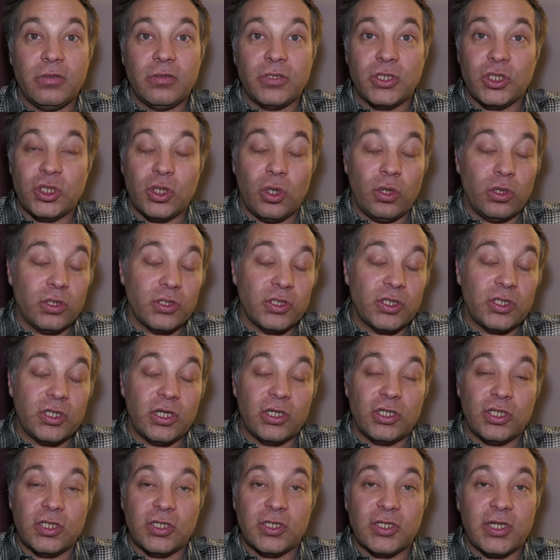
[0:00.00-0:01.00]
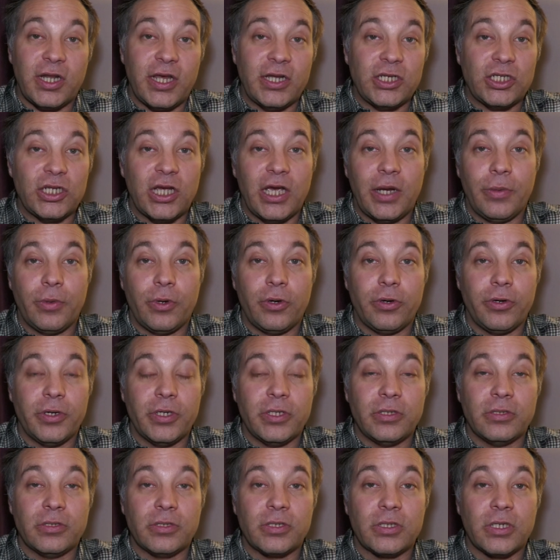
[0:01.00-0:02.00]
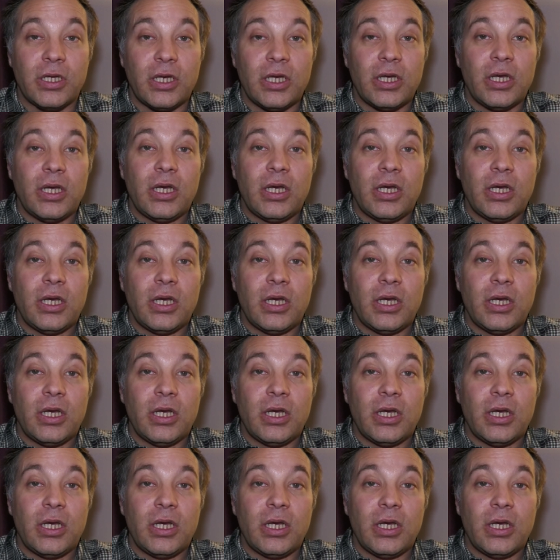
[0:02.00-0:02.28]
songs such as Sledgehammer and